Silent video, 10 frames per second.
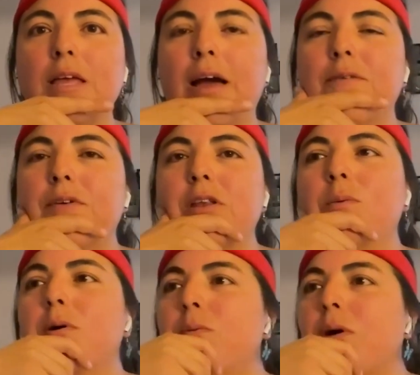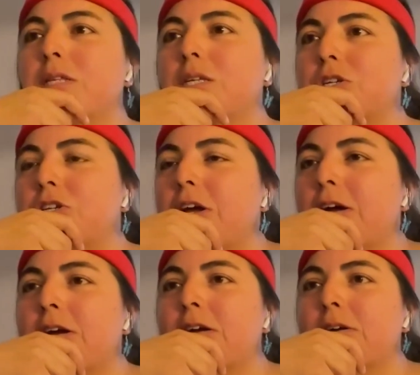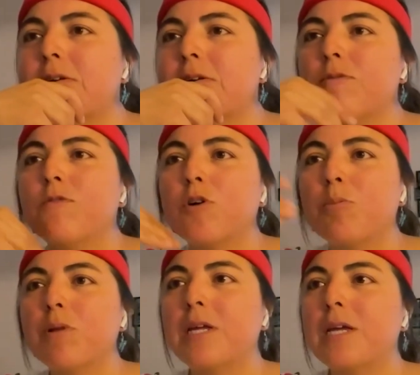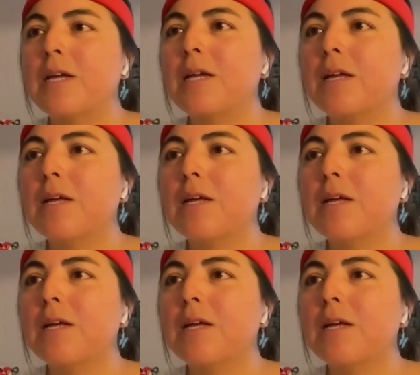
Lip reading: Yeah, if anyone wants to share verbally,